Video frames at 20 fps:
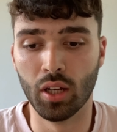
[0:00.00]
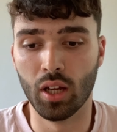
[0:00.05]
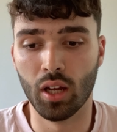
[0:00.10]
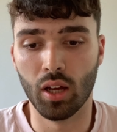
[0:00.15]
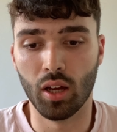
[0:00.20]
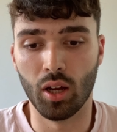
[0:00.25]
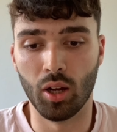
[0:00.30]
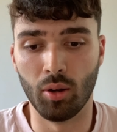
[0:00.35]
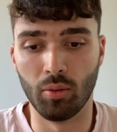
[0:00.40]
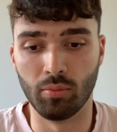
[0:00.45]

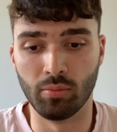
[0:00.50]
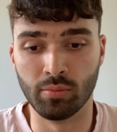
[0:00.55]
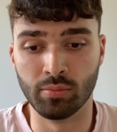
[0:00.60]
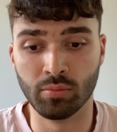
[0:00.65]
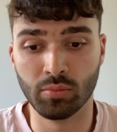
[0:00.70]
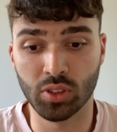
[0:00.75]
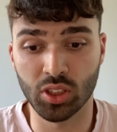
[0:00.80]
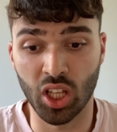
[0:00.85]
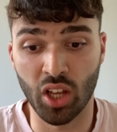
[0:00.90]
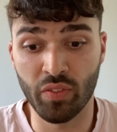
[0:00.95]
Um,
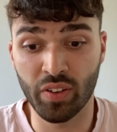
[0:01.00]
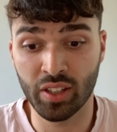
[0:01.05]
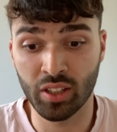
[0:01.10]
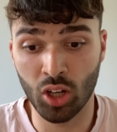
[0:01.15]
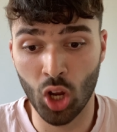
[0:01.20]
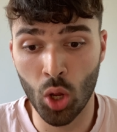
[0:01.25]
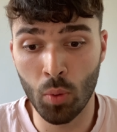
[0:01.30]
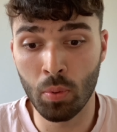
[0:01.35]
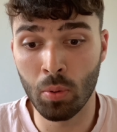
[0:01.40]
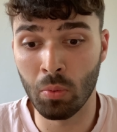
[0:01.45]
so if I can
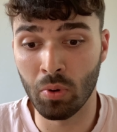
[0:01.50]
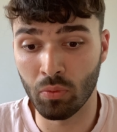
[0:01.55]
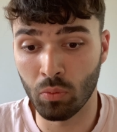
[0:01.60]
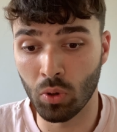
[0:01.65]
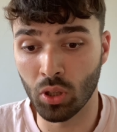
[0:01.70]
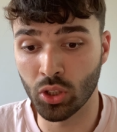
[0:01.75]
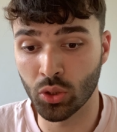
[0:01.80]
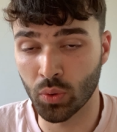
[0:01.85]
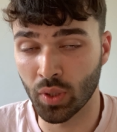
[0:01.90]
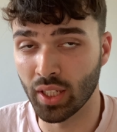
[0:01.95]
open with
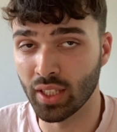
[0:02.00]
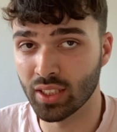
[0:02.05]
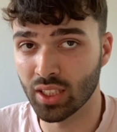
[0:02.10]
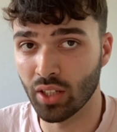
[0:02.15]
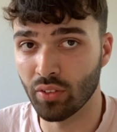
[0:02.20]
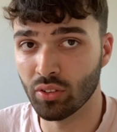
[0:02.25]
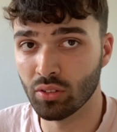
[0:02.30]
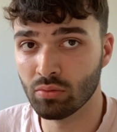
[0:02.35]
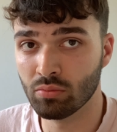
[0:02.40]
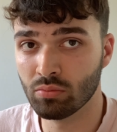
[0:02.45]

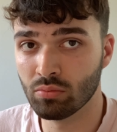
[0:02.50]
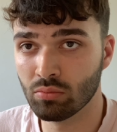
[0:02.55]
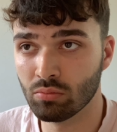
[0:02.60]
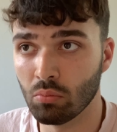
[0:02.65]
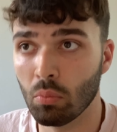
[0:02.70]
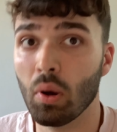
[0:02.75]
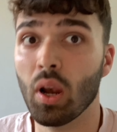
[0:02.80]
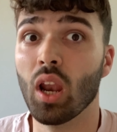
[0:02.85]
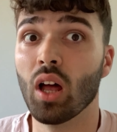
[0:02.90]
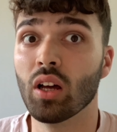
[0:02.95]
127
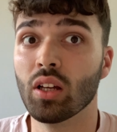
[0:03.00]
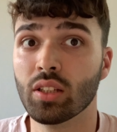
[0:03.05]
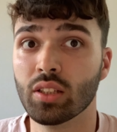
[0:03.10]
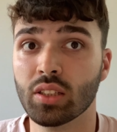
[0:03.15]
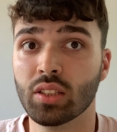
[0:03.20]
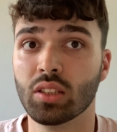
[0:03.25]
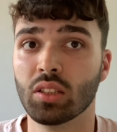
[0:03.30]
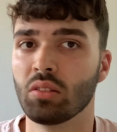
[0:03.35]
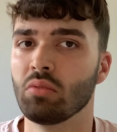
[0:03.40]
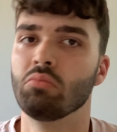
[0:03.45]

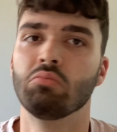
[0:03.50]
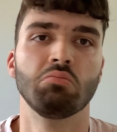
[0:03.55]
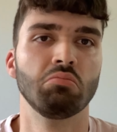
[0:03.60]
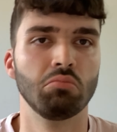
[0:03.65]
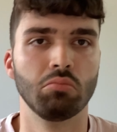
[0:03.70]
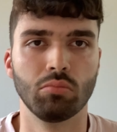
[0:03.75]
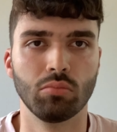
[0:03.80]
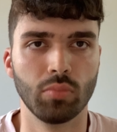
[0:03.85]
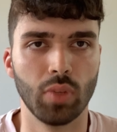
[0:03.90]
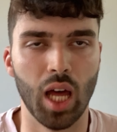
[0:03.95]
plus,
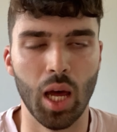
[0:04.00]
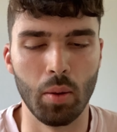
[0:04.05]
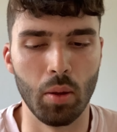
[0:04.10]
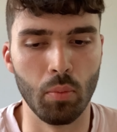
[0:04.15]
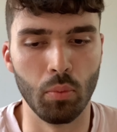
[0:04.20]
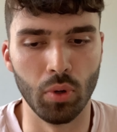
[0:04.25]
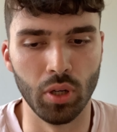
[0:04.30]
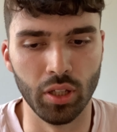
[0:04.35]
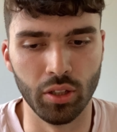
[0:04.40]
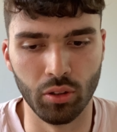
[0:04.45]
I'd be
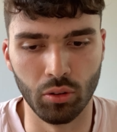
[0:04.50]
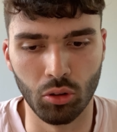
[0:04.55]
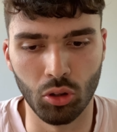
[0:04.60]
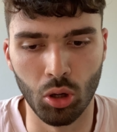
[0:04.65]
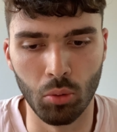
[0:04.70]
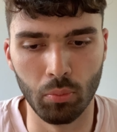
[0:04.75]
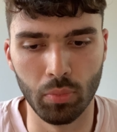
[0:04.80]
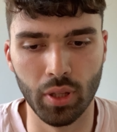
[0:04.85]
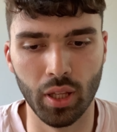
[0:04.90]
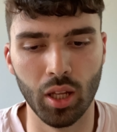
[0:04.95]
brilliant on
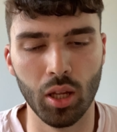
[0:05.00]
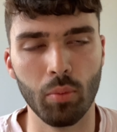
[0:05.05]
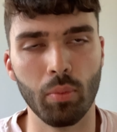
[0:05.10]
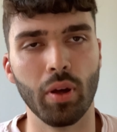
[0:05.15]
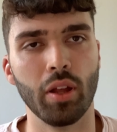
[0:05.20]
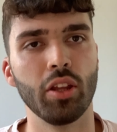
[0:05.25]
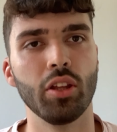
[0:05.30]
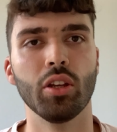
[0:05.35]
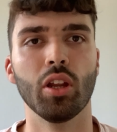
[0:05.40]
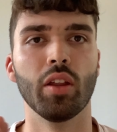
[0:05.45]
comp day, but
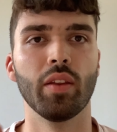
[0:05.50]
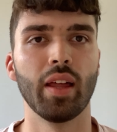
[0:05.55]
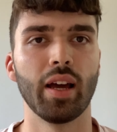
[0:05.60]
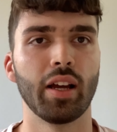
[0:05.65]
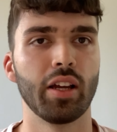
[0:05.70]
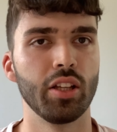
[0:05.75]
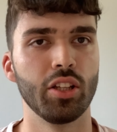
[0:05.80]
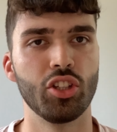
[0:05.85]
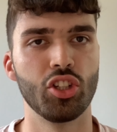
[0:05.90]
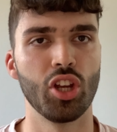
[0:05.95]
you know, that
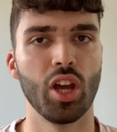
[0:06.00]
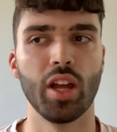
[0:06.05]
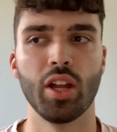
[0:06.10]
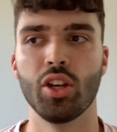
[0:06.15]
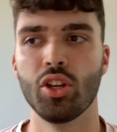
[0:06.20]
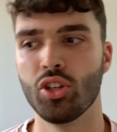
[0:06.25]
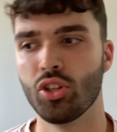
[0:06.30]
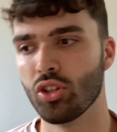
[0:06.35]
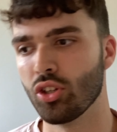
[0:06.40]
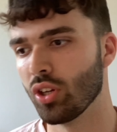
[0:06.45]
could
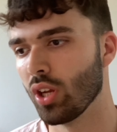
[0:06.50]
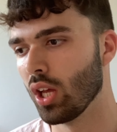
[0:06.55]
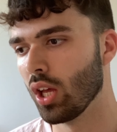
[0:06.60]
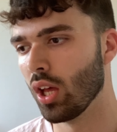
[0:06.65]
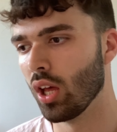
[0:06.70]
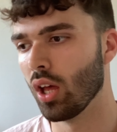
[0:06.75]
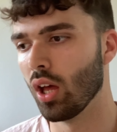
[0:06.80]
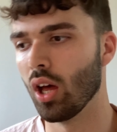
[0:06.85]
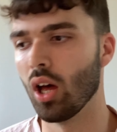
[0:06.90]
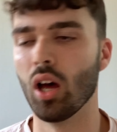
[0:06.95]
change
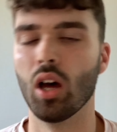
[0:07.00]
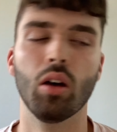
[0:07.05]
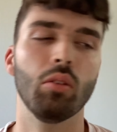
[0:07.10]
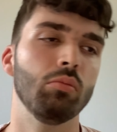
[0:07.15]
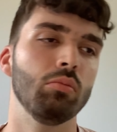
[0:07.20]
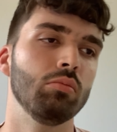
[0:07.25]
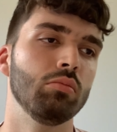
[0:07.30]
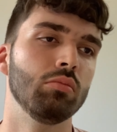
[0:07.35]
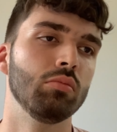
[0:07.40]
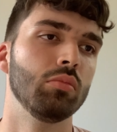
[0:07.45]

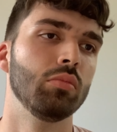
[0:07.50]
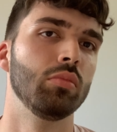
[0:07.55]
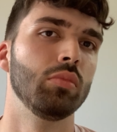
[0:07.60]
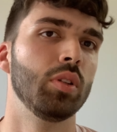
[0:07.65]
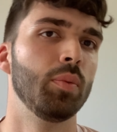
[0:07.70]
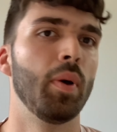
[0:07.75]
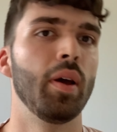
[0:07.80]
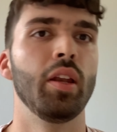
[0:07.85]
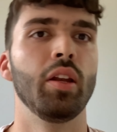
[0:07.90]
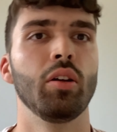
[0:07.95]
um,
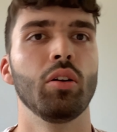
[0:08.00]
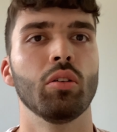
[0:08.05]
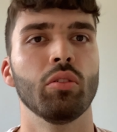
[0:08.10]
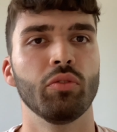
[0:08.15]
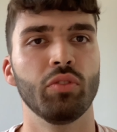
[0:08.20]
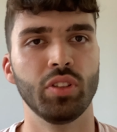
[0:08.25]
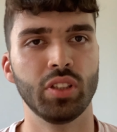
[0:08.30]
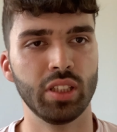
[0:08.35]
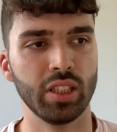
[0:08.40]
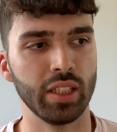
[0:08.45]
depending on
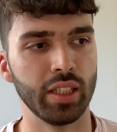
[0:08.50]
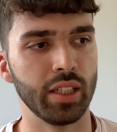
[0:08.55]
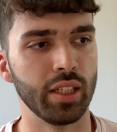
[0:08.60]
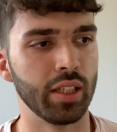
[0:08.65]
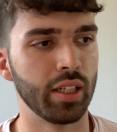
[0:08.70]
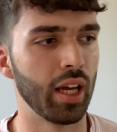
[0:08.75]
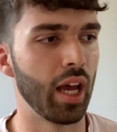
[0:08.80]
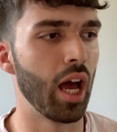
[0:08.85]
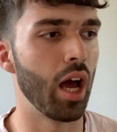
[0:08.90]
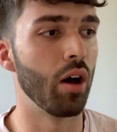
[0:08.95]
fatigue,
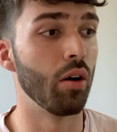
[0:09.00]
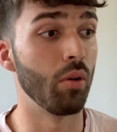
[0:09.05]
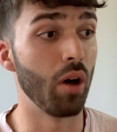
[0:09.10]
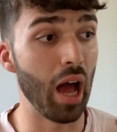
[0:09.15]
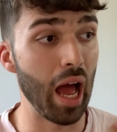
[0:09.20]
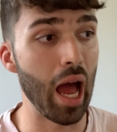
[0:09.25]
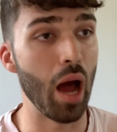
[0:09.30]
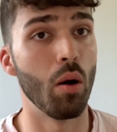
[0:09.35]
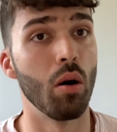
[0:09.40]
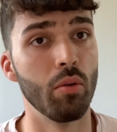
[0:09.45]
how,
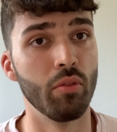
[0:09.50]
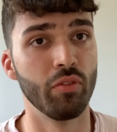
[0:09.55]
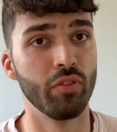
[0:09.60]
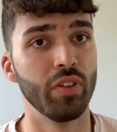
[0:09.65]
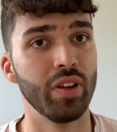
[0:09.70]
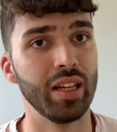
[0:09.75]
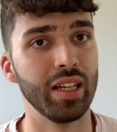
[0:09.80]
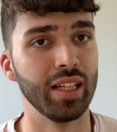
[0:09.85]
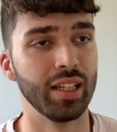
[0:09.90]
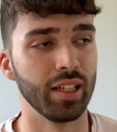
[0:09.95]
how I'm
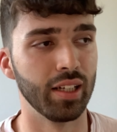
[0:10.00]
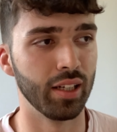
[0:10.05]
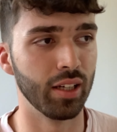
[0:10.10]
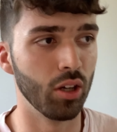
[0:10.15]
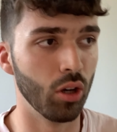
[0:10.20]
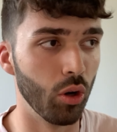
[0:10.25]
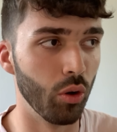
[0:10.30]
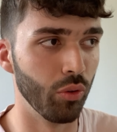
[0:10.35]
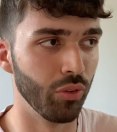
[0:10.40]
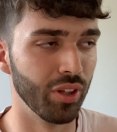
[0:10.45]
feeling
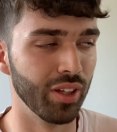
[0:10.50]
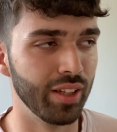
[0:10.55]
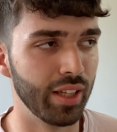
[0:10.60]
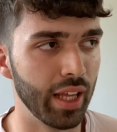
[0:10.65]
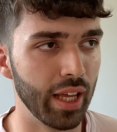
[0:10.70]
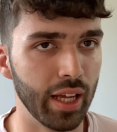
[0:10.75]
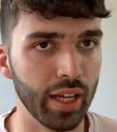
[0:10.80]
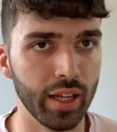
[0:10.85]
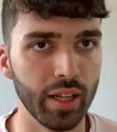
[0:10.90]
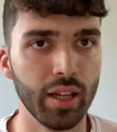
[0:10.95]
on the
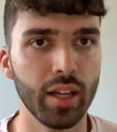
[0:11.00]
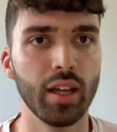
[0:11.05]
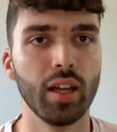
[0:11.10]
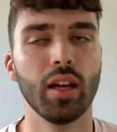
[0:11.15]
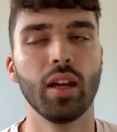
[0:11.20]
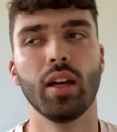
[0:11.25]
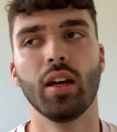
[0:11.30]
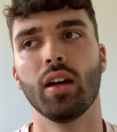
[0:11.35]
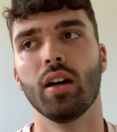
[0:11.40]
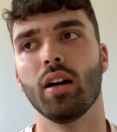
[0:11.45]
day,
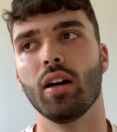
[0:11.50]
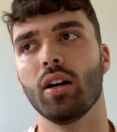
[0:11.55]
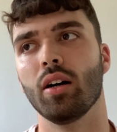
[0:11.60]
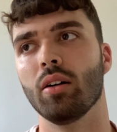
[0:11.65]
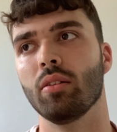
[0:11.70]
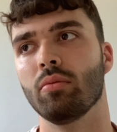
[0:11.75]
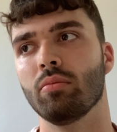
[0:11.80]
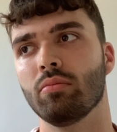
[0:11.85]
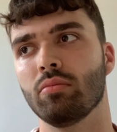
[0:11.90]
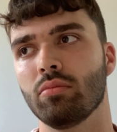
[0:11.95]

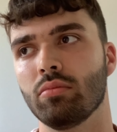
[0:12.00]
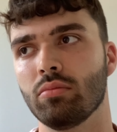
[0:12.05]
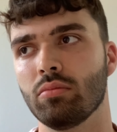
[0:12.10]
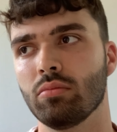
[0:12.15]
um,